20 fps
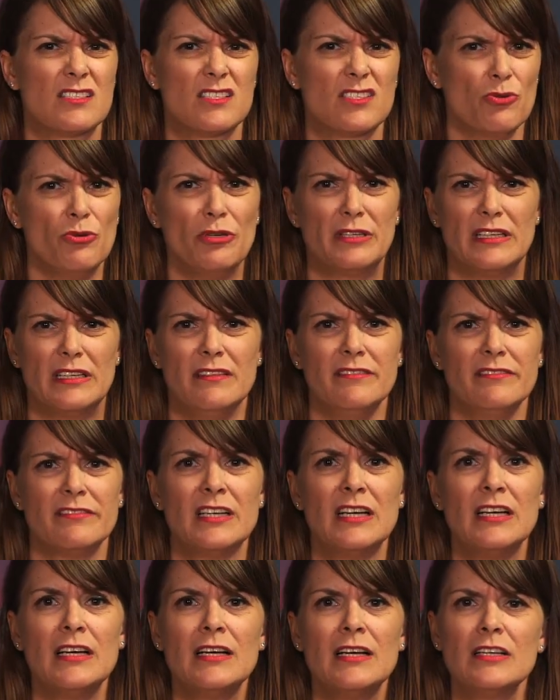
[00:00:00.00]
Sort of.
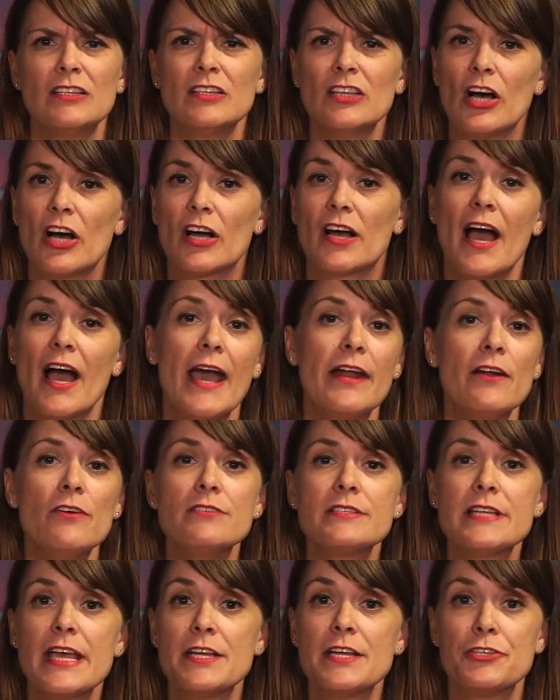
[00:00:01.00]
Look, I
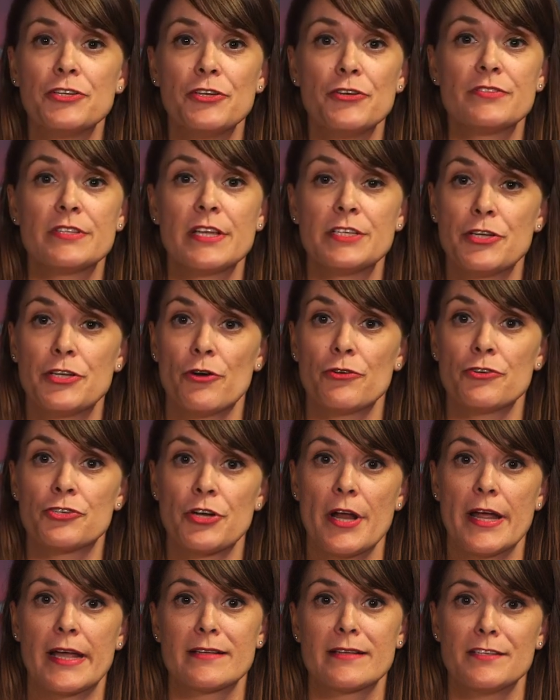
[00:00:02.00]
don't date dudes that don't
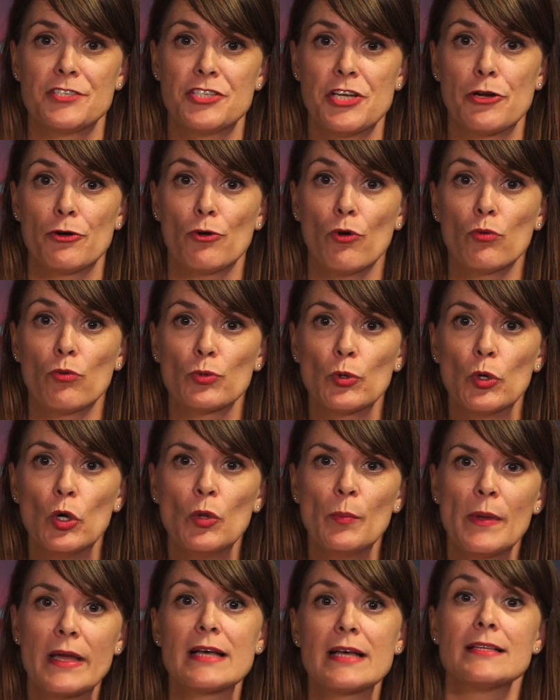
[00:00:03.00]
drink as a general
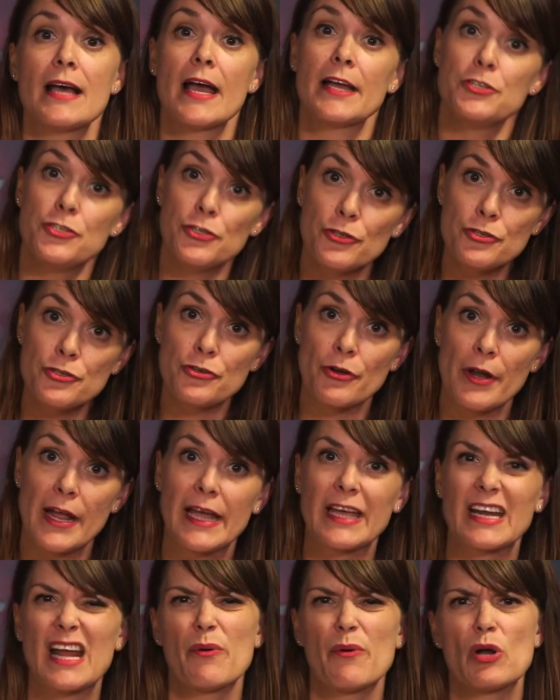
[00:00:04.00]
rule because I do
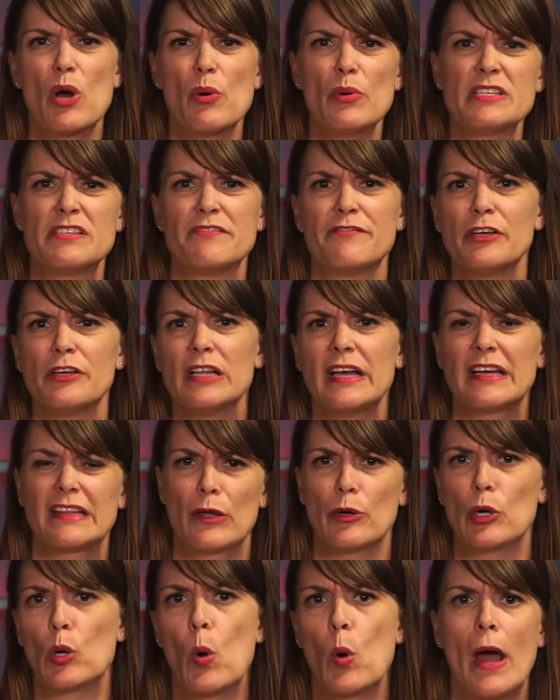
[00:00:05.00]
drink and I would always feel like
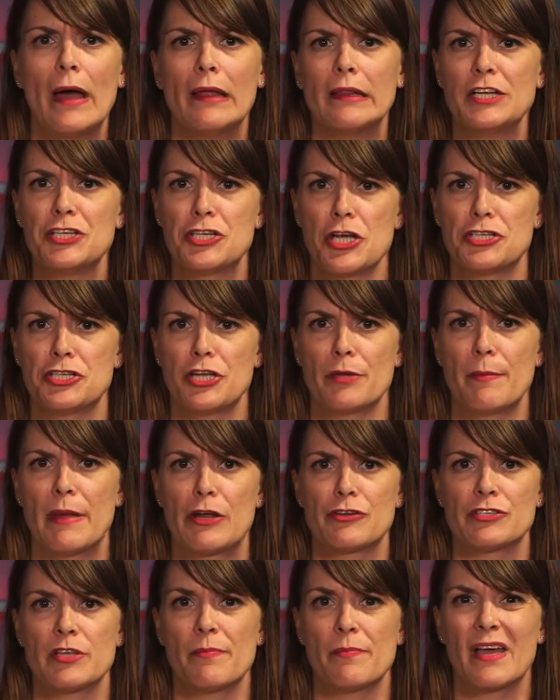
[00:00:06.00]
they were quietly judging
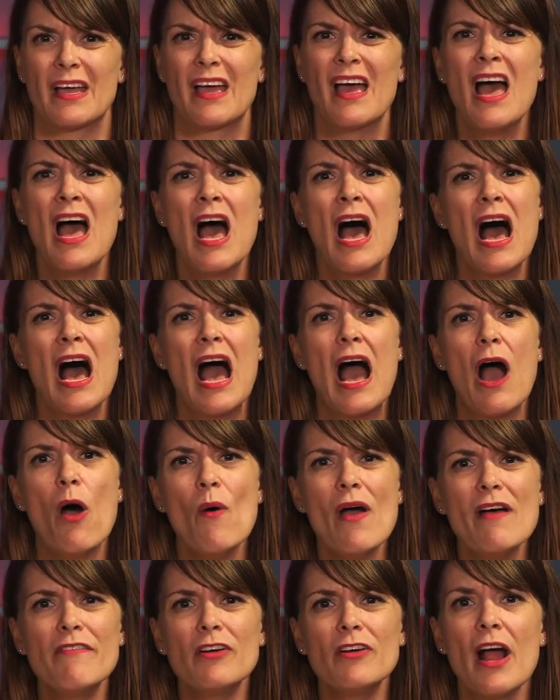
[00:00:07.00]
me or something.
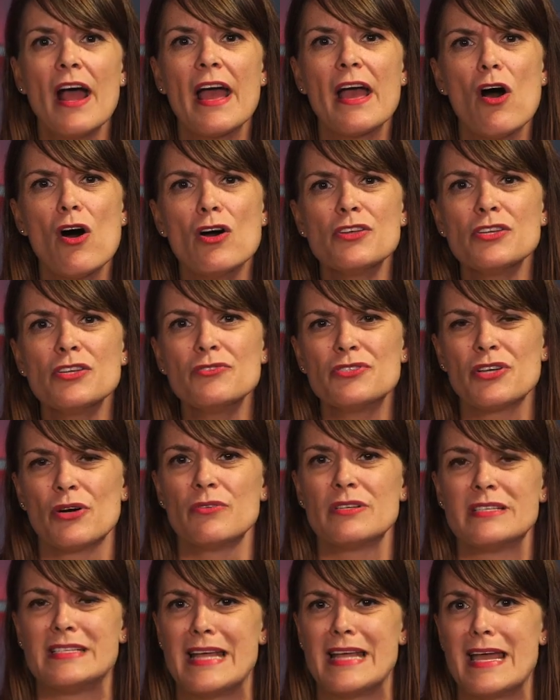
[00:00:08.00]
However, I also
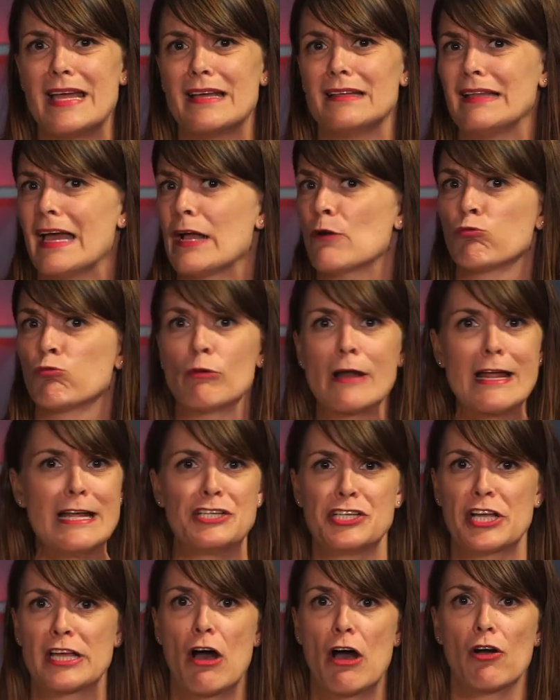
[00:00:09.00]
don't date like
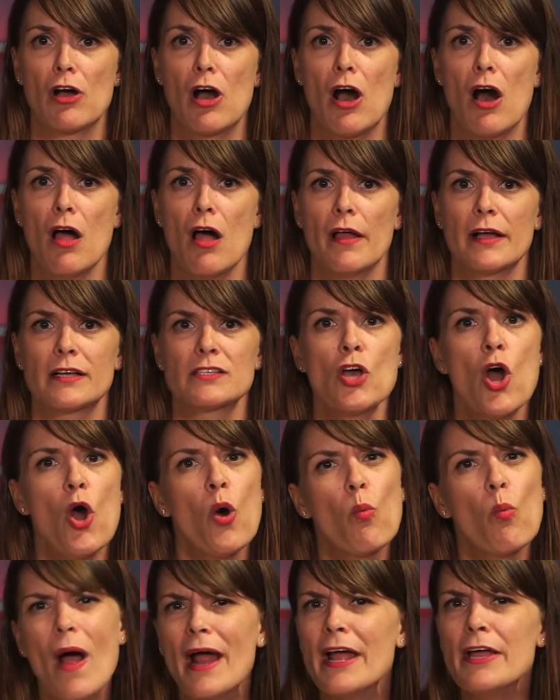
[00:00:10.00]
raging alcoholics.
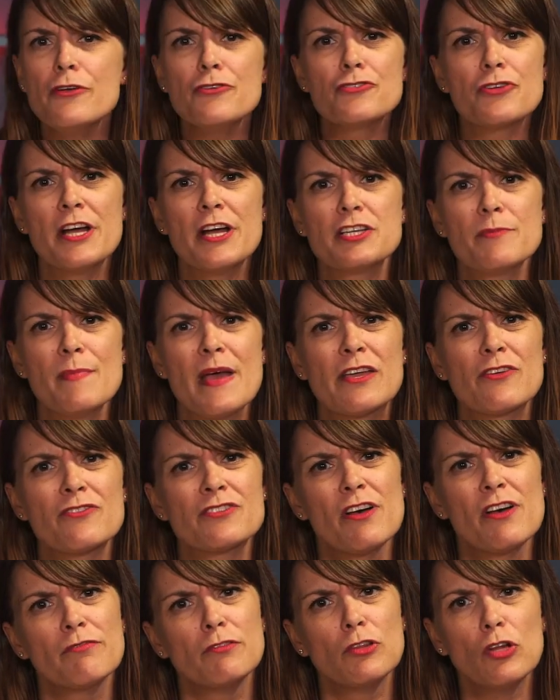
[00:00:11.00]
Why are you trying to make
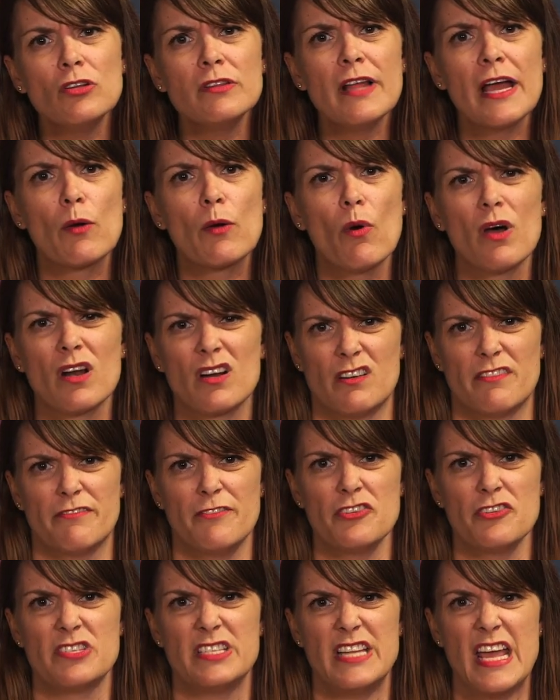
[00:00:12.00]
yourself look like one on a
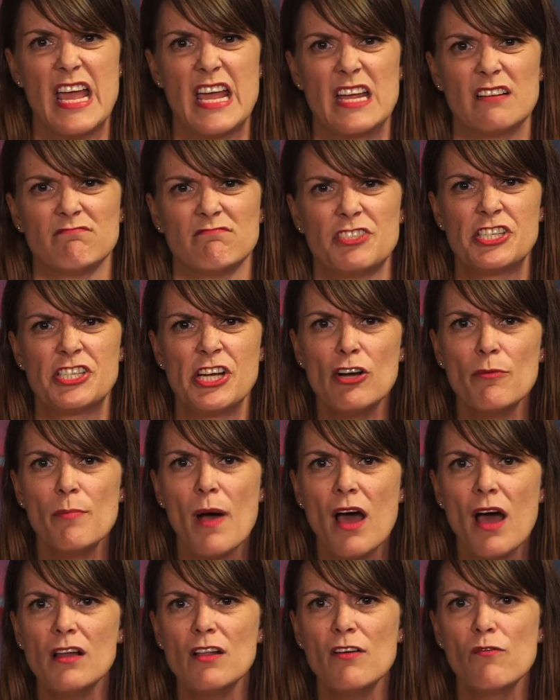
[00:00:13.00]
first date? Share a
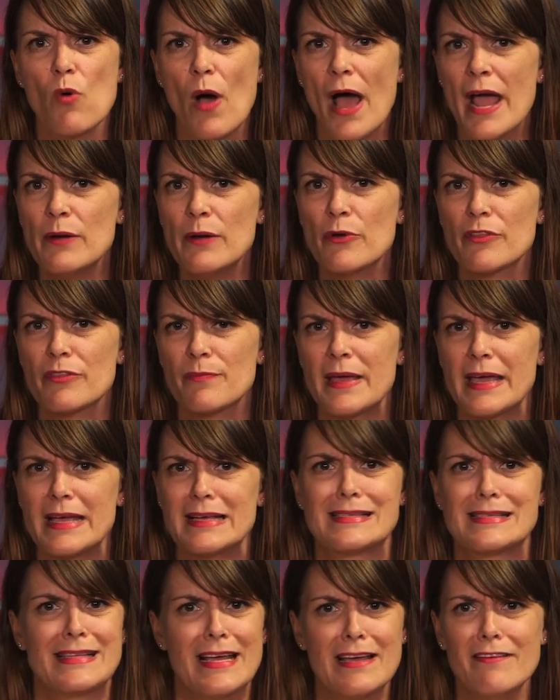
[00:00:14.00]
bottle of wine with me.
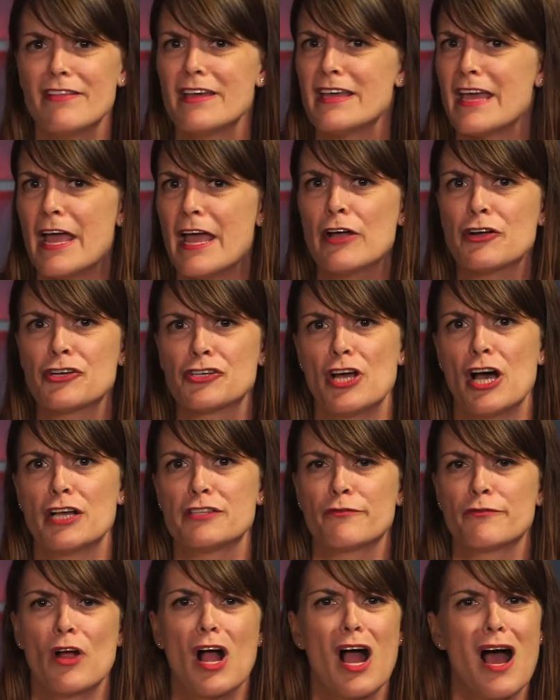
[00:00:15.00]
Save the Jaeger
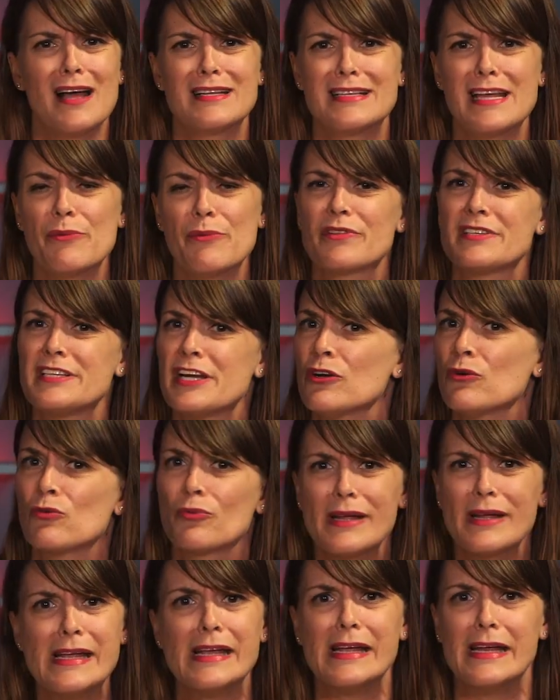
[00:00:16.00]
shots for a hot date with Tara
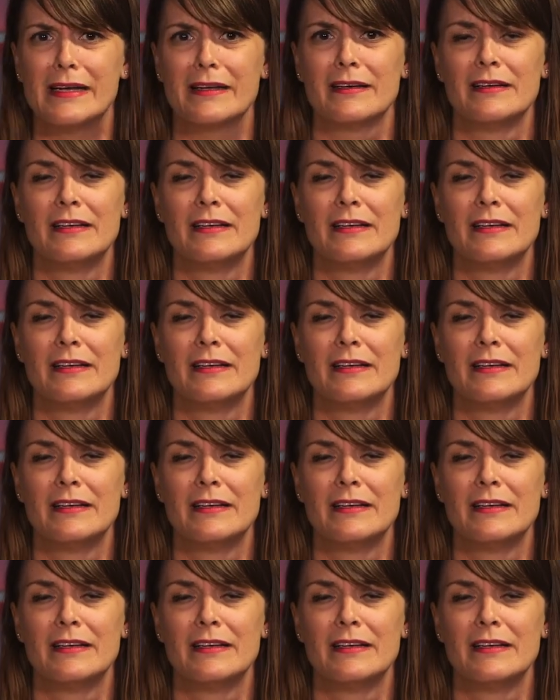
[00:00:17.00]
Reid.